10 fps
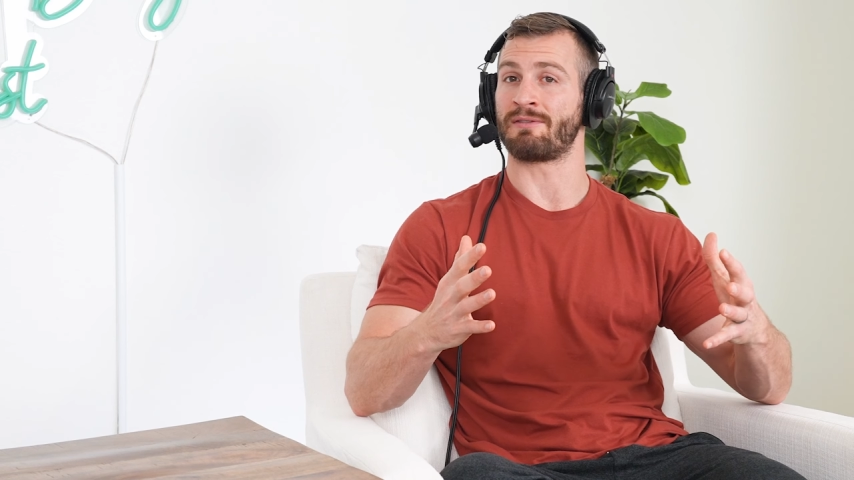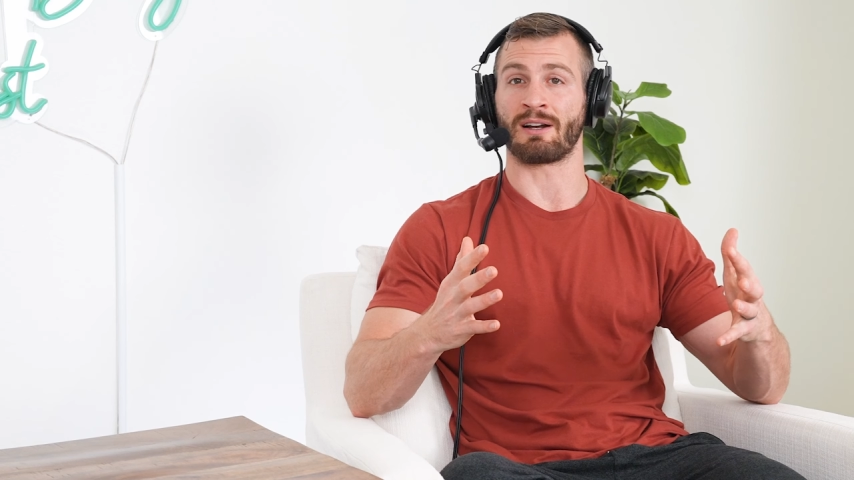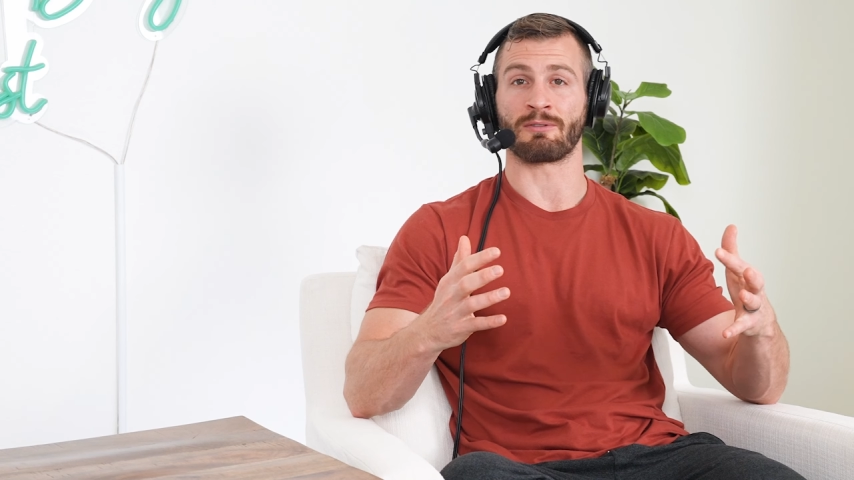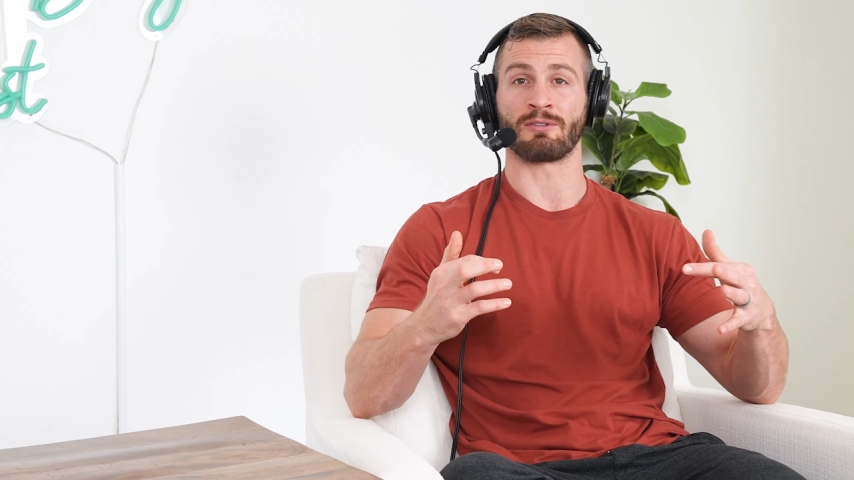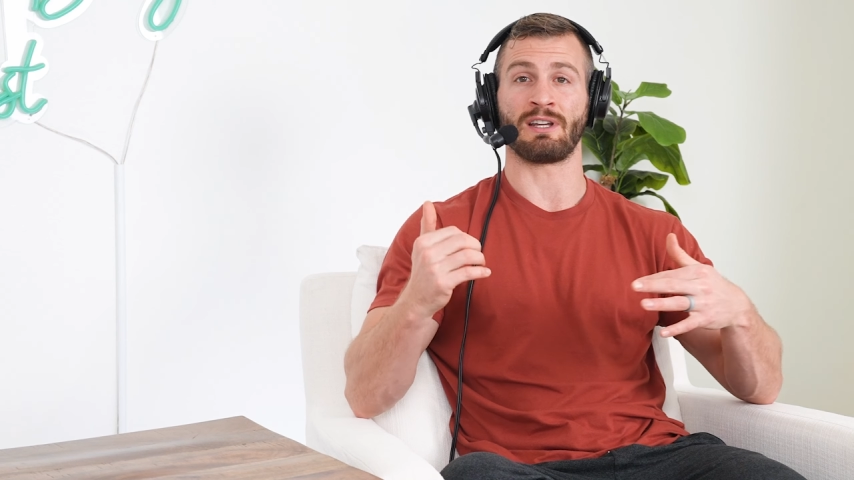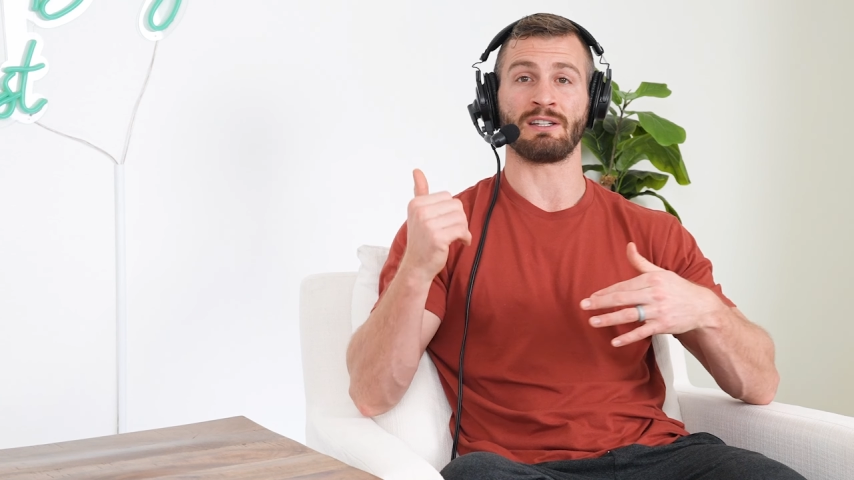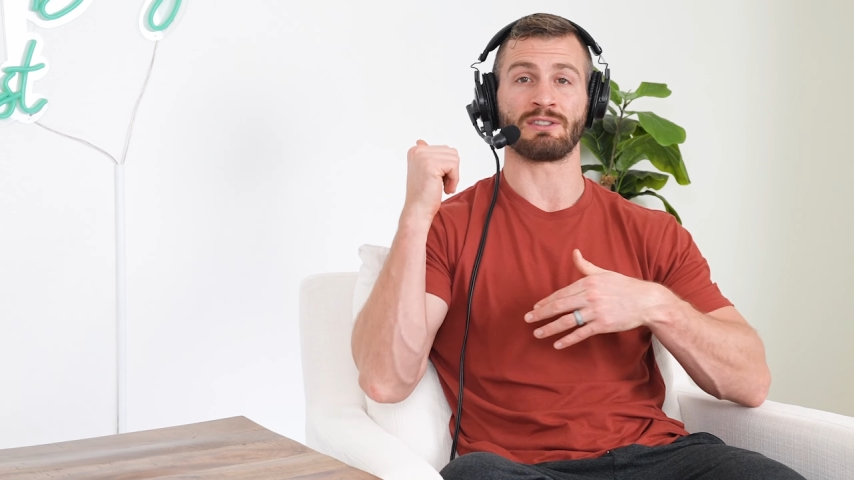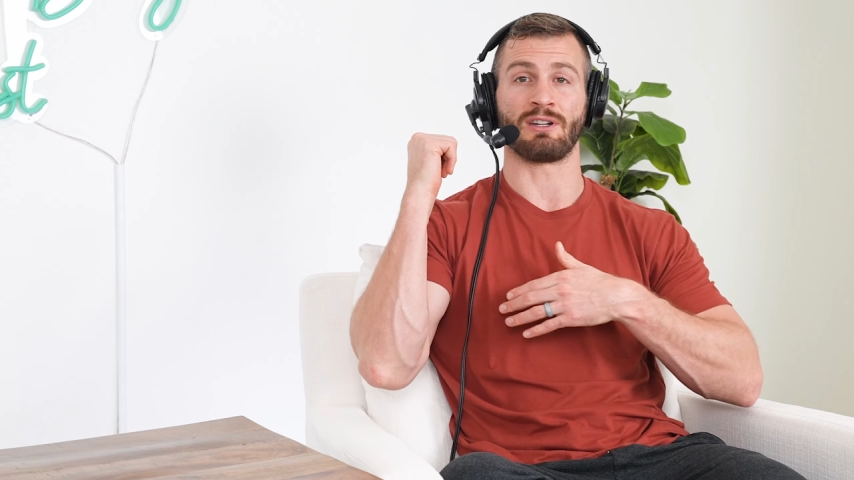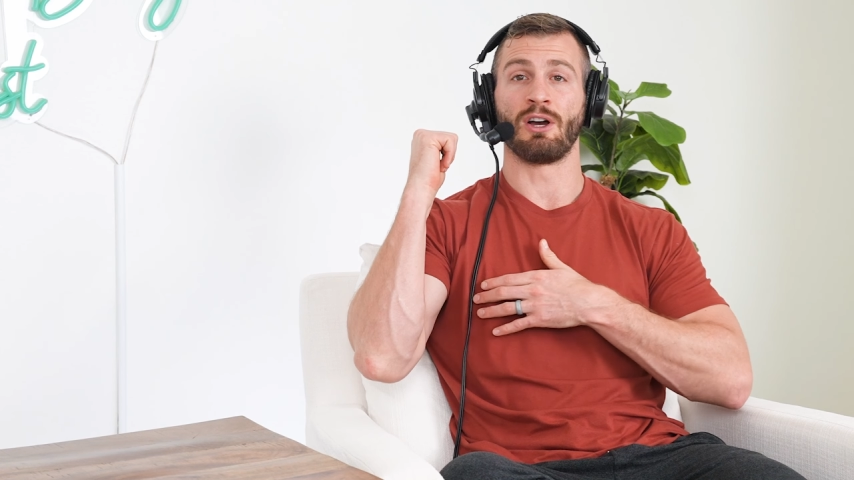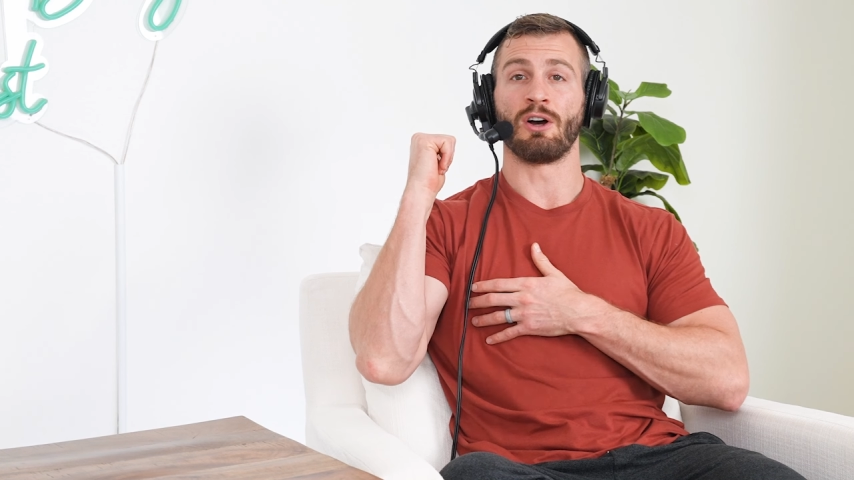of that
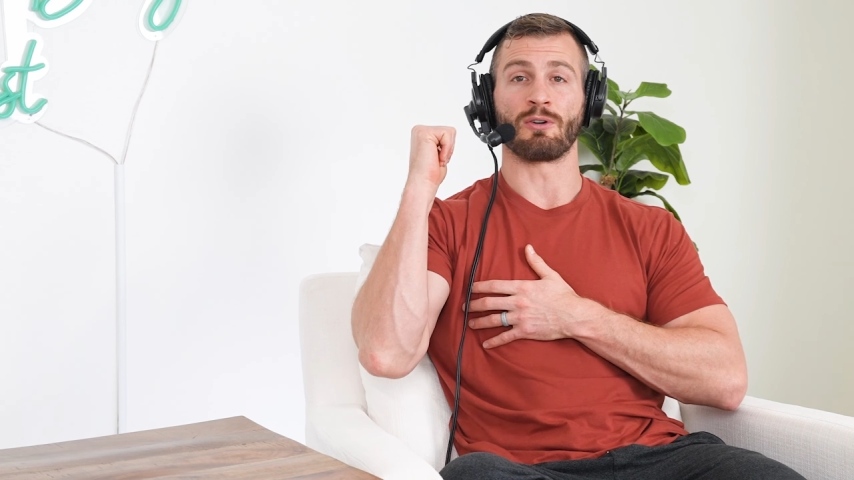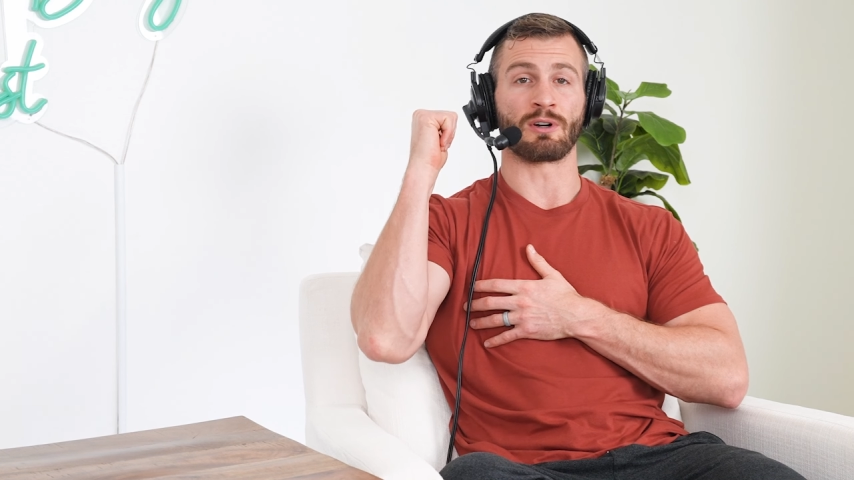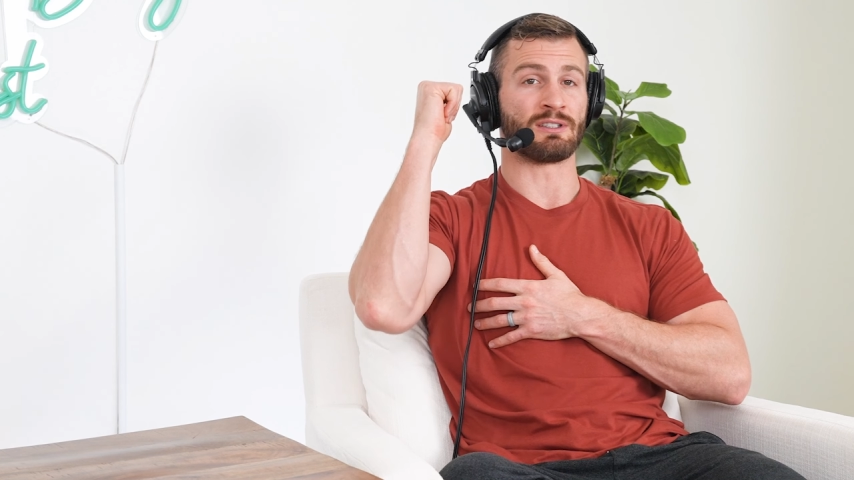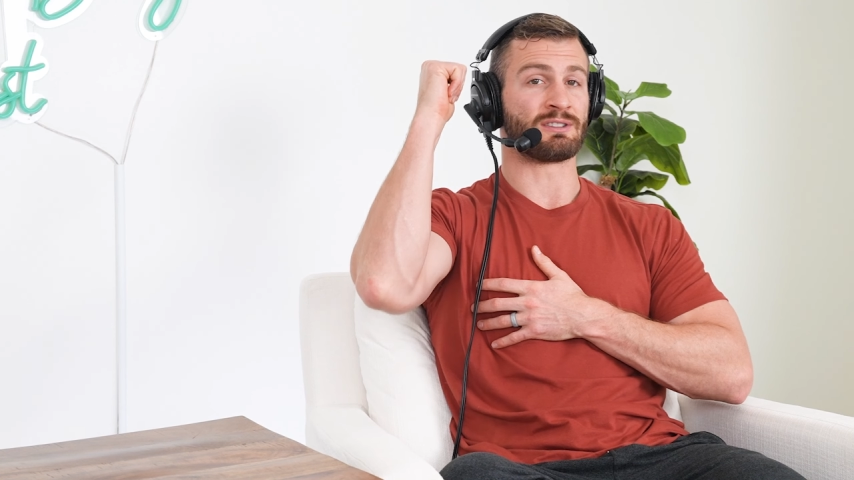rotation, or a